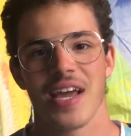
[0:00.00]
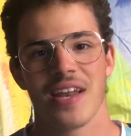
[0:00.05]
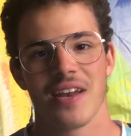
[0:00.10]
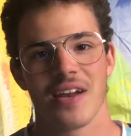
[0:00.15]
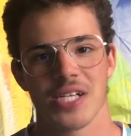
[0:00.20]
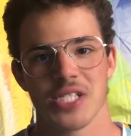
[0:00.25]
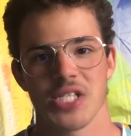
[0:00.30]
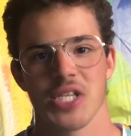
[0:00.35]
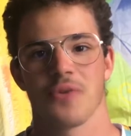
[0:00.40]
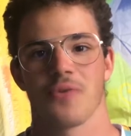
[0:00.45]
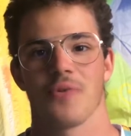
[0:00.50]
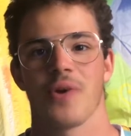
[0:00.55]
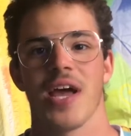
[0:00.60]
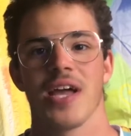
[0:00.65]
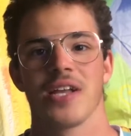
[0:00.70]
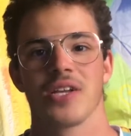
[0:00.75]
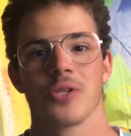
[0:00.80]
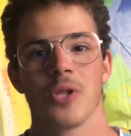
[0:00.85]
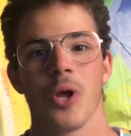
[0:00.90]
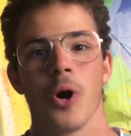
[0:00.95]
and
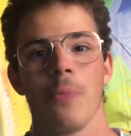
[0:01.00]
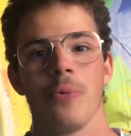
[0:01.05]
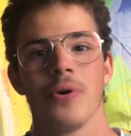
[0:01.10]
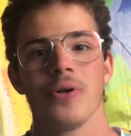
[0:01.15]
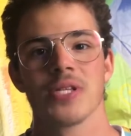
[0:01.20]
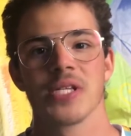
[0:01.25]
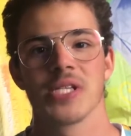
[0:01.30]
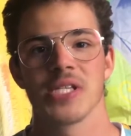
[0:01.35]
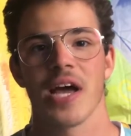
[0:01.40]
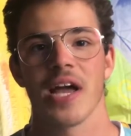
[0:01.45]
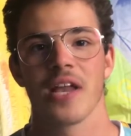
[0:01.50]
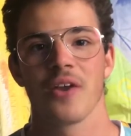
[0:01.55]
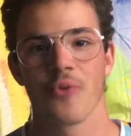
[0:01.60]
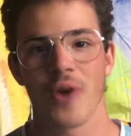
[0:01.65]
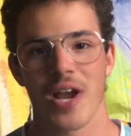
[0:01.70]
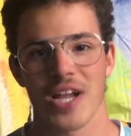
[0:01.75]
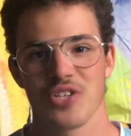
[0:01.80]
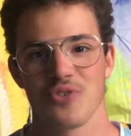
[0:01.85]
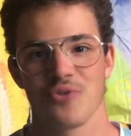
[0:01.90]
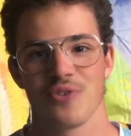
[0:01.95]
ARTSTHREAD Global Design
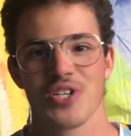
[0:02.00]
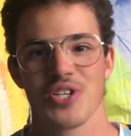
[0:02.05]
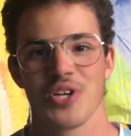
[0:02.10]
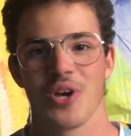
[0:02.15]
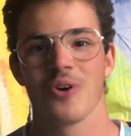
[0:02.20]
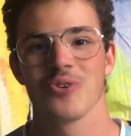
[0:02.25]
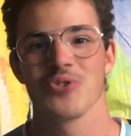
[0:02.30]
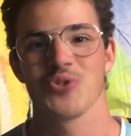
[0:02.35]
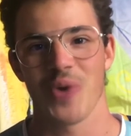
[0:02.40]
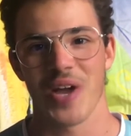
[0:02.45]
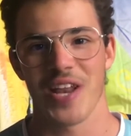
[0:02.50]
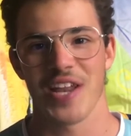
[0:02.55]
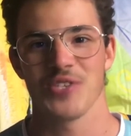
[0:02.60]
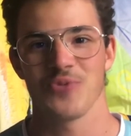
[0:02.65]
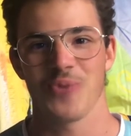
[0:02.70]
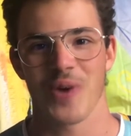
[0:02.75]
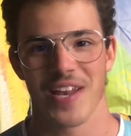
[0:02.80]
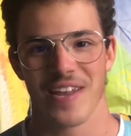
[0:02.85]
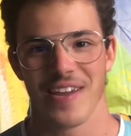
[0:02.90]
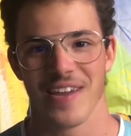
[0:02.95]
Graduate Show
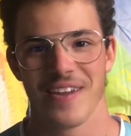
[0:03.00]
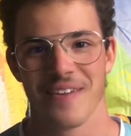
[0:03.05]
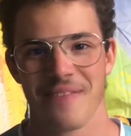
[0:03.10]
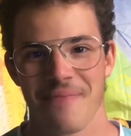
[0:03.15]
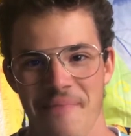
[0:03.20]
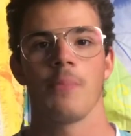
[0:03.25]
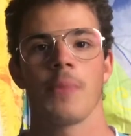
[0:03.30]
2020.